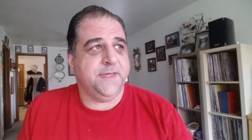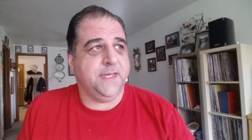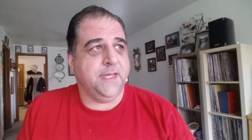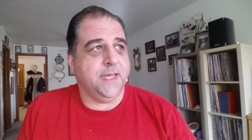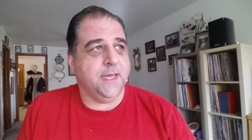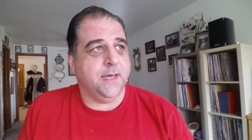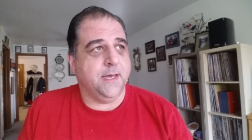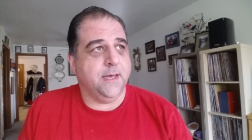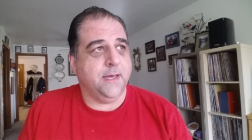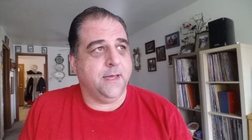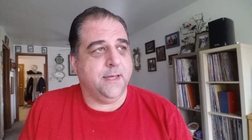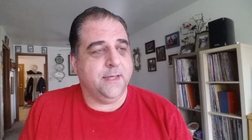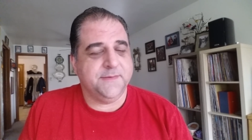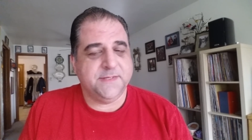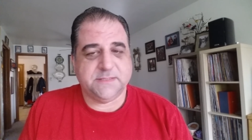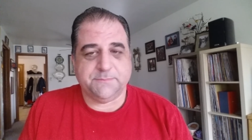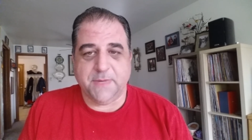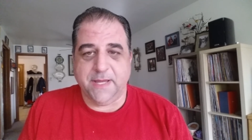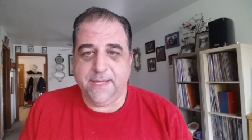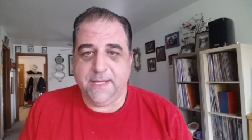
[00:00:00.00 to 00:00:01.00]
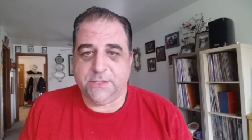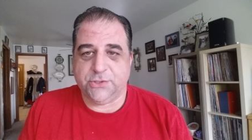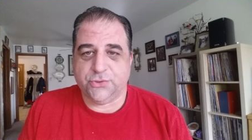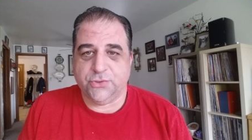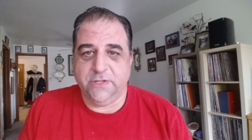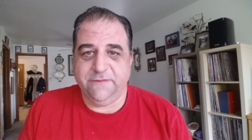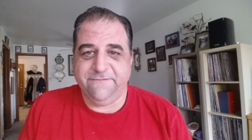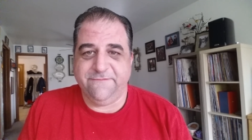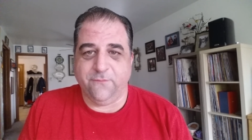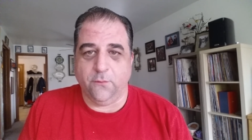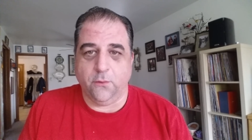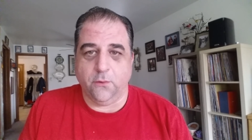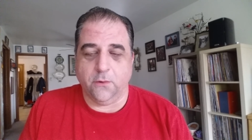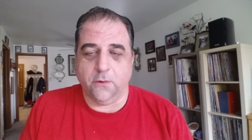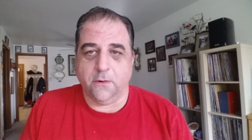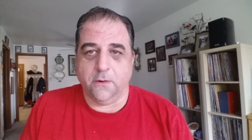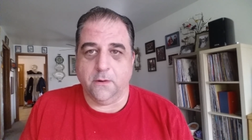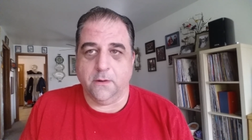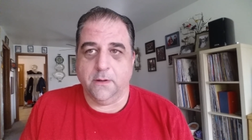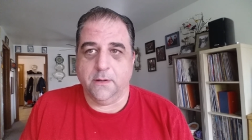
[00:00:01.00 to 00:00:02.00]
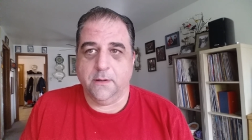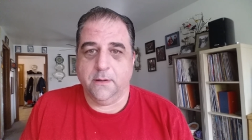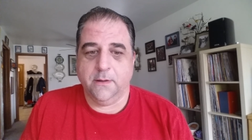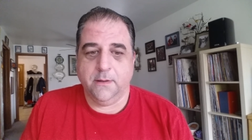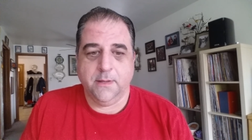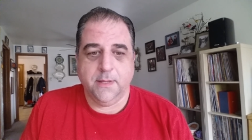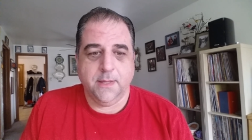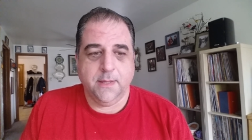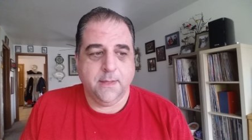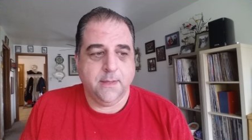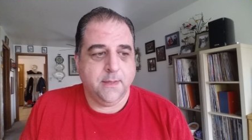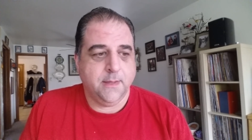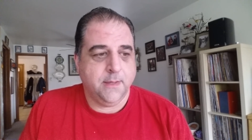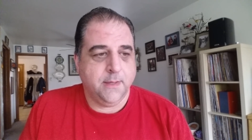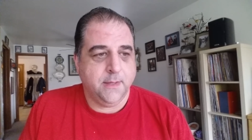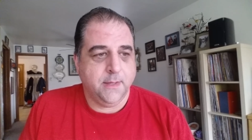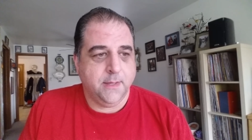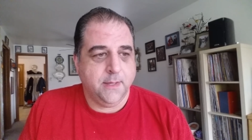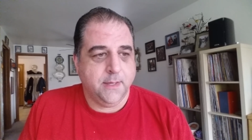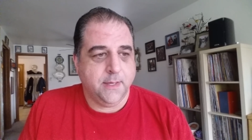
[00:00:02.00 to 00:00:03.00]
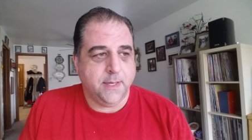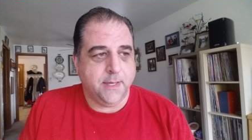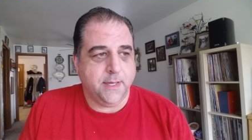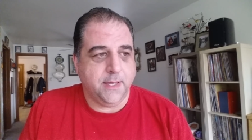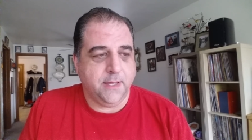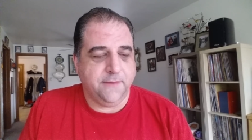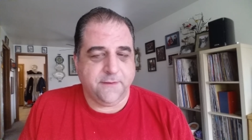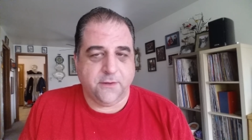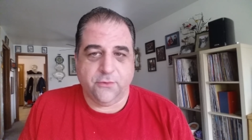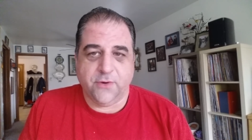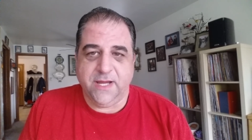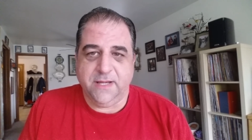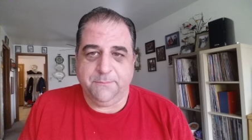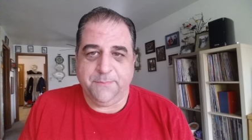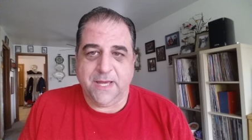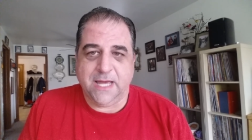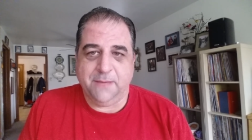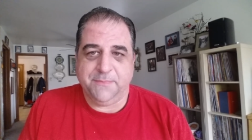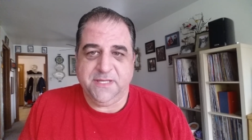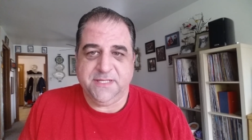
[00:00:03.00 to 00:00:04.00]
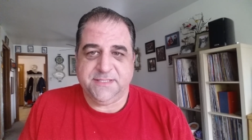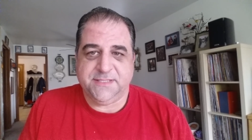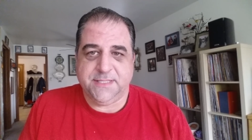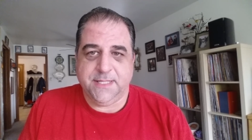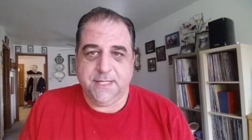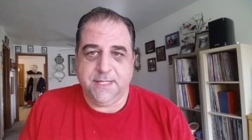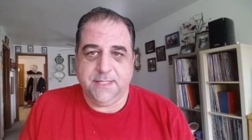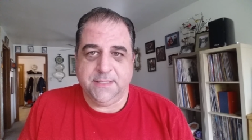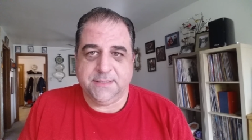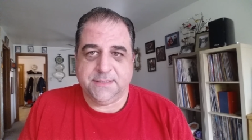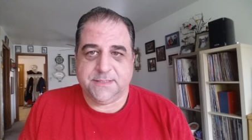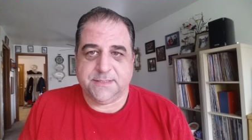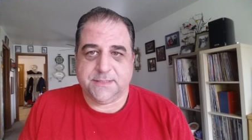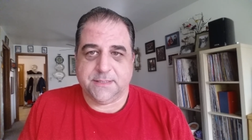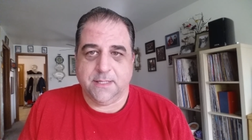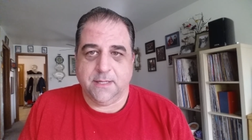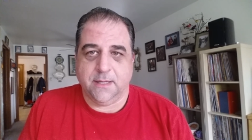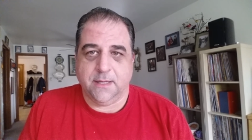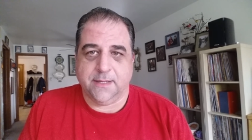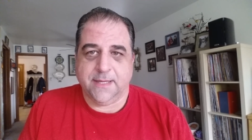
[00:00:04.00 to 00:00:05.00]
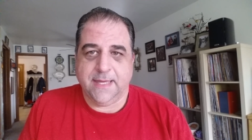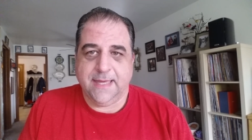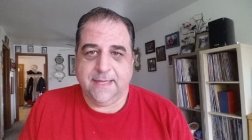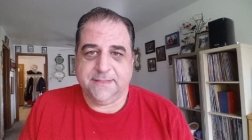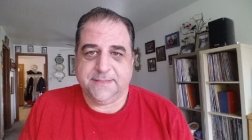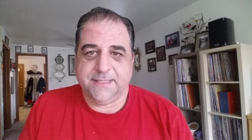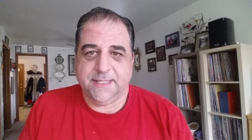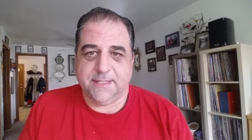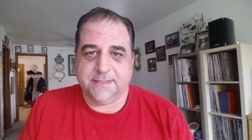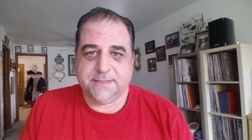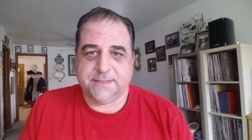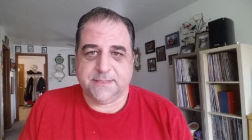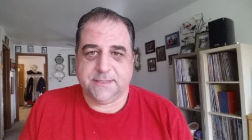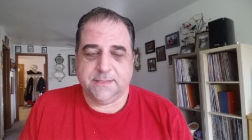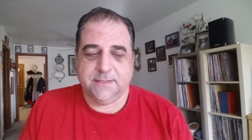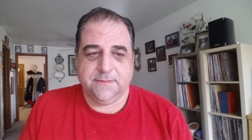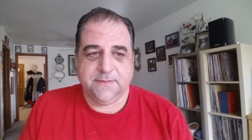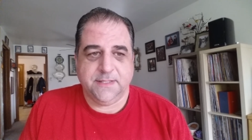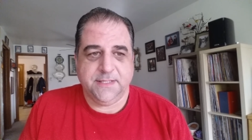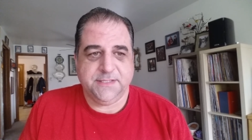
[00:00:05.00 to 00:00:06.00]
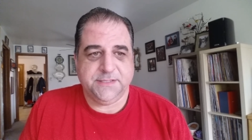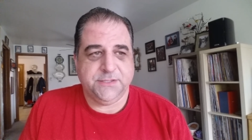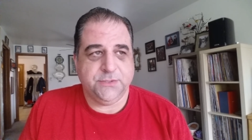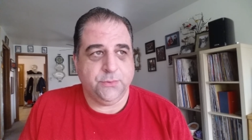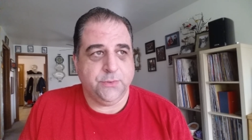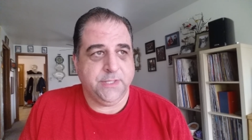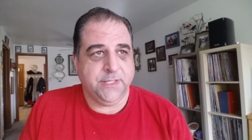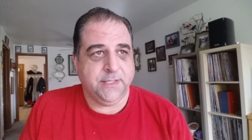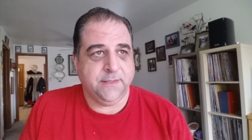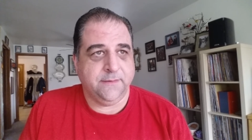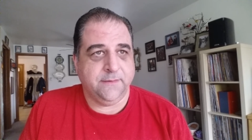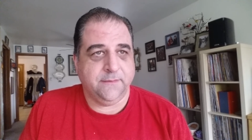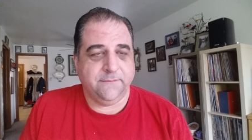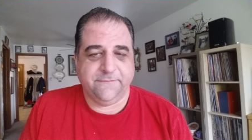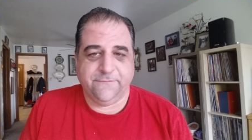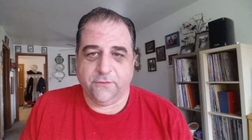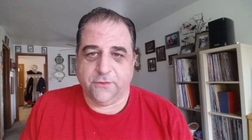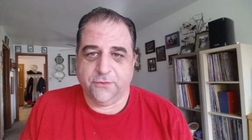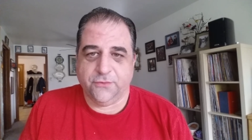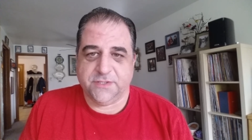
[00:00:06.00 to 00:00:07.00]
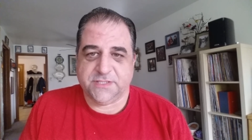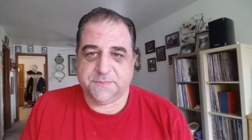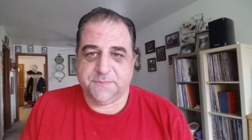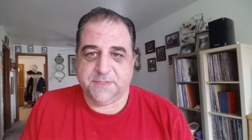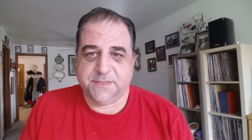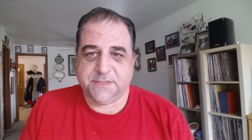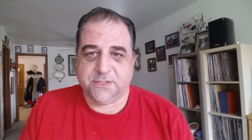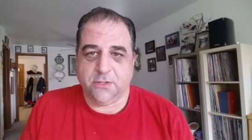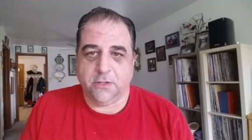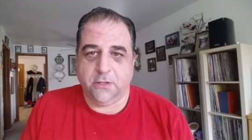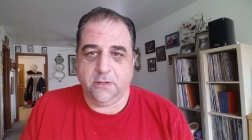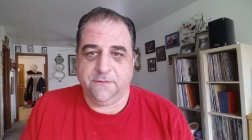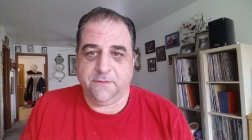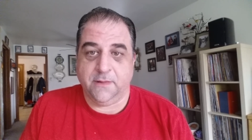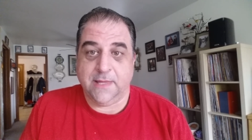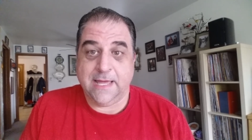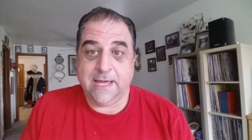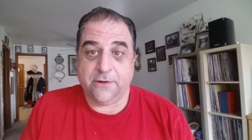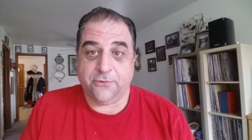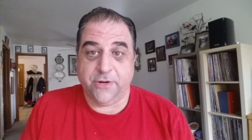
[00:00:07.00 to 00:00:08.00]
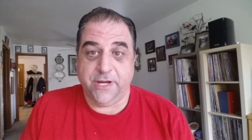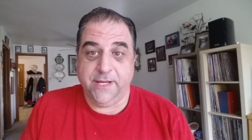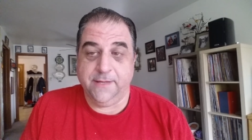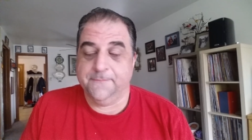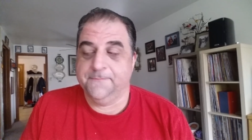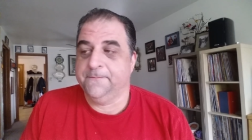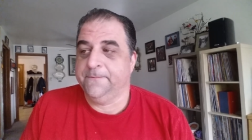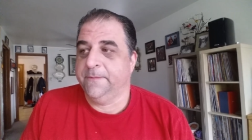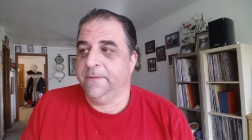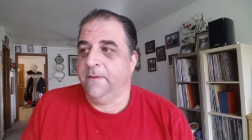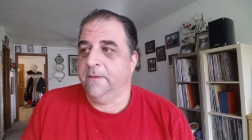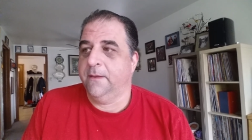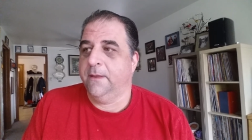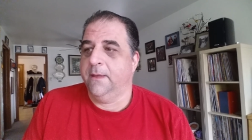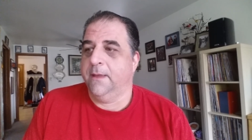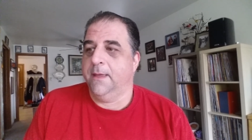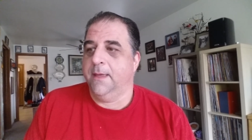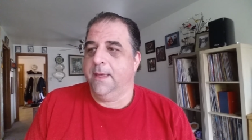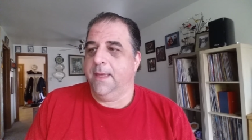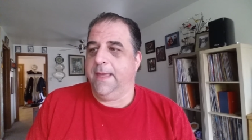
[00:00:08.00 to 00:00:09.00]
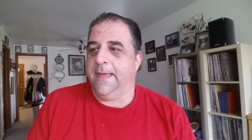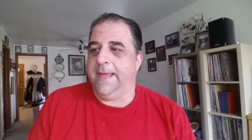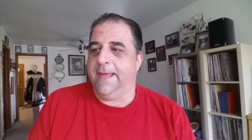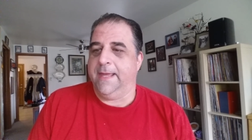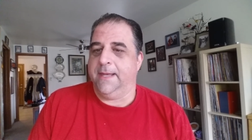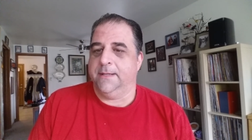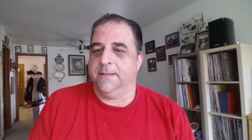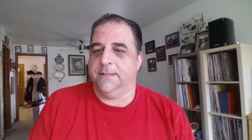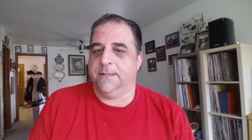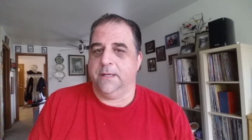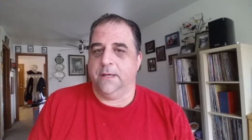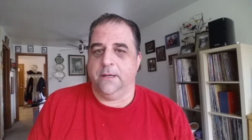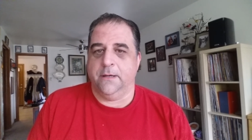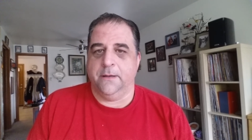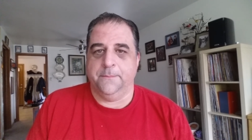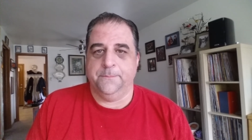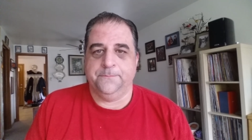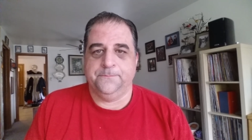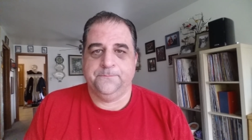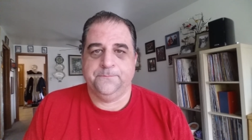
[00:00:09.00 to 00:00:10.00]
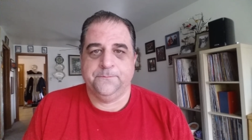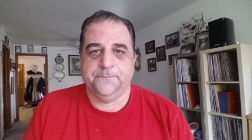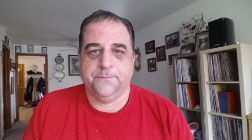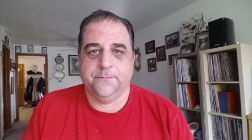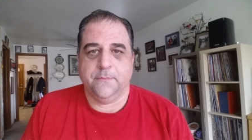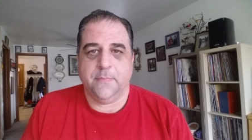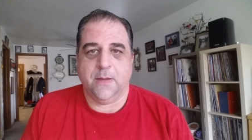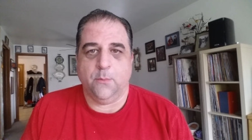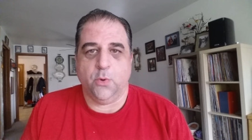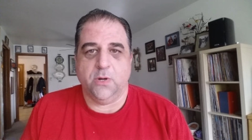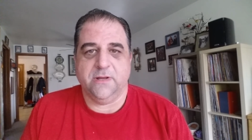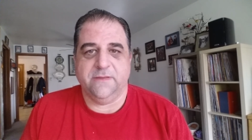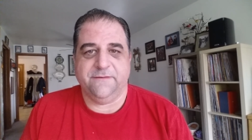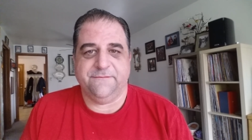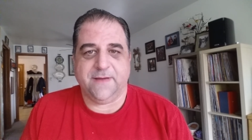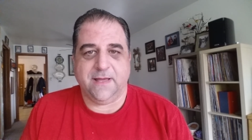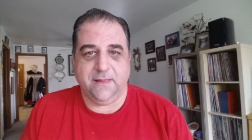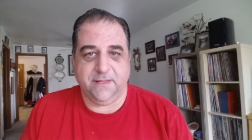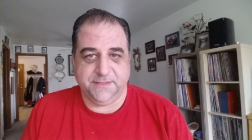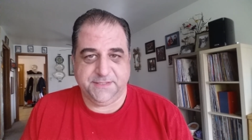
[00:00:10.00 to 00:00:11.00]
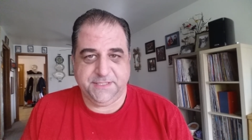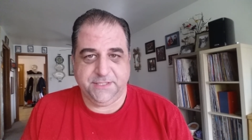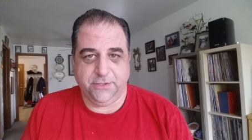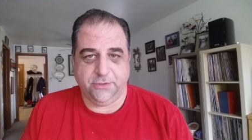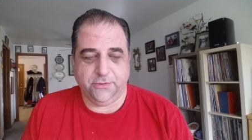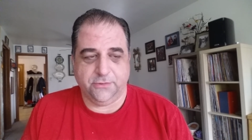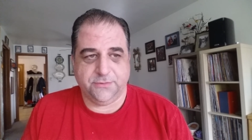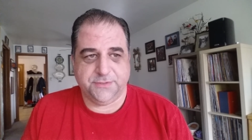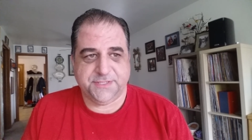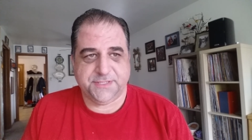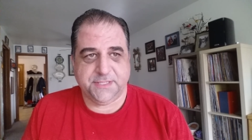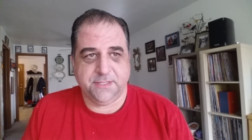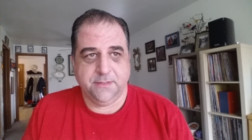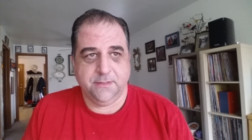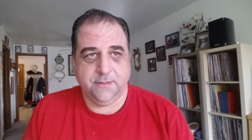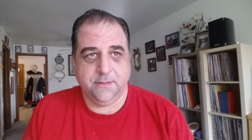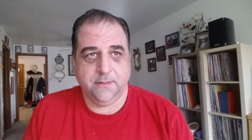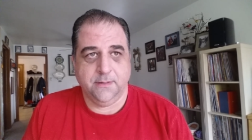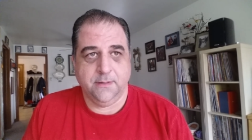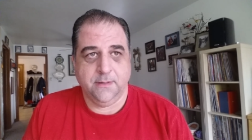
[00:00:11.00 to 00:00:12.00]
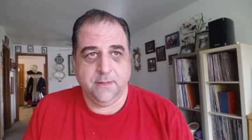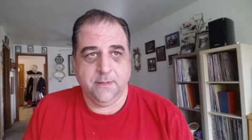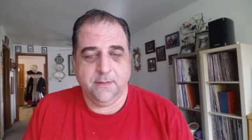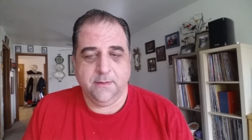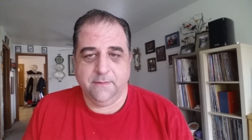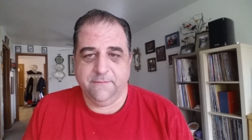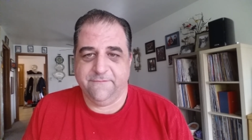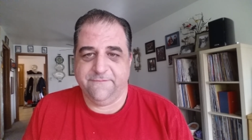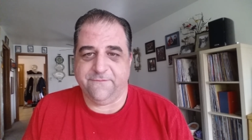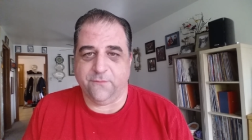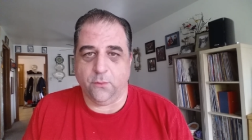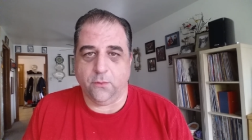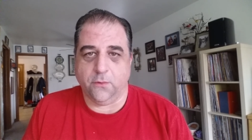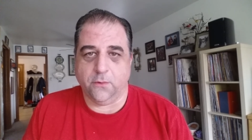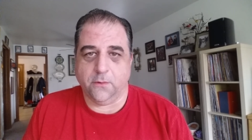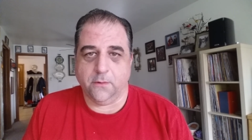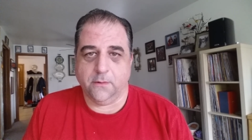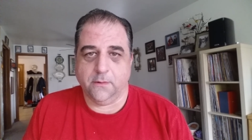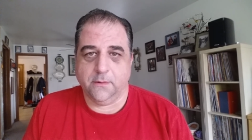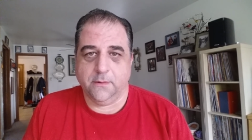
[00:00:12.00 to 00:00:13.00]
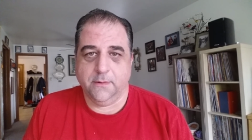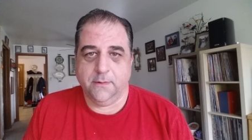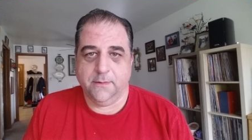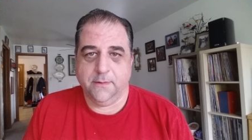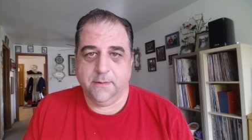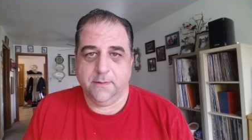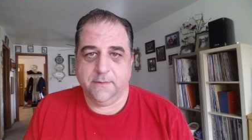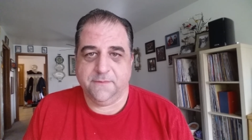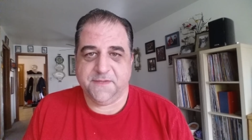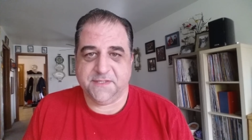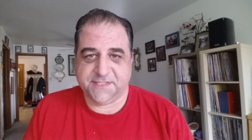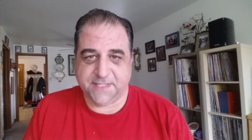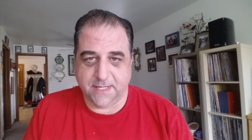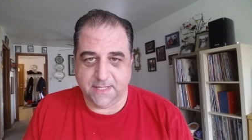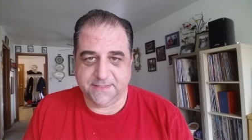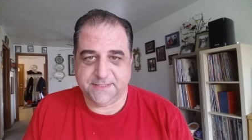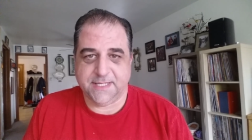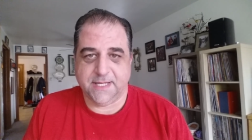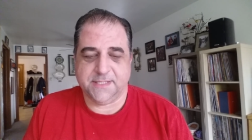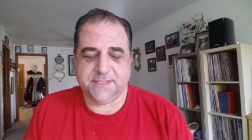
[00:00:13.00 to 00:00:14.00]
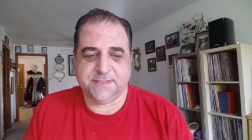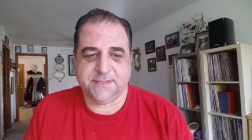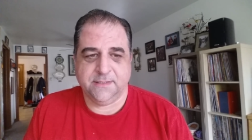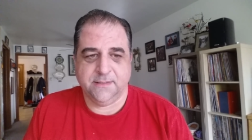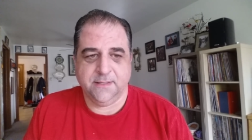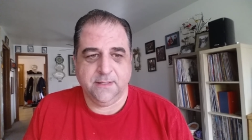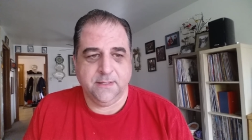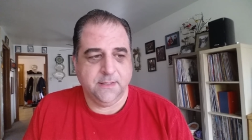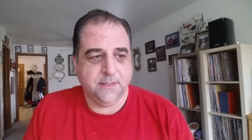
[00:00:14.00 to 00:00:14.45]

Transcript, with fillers: the uh, this is my entry for uh, the great Bobby Z's uh, contest that he's doing for Christmas called The Lottery. And um, I'm one of the volunteers for this contest,